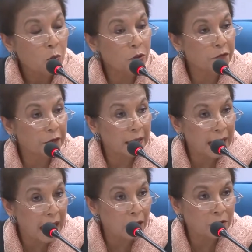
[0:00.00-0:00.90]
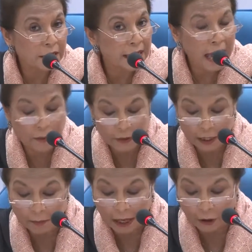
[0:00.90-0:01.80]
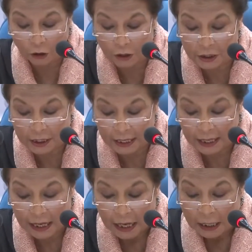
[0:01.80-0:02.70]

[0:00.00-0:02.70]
would have allowed the Ahmadi minority,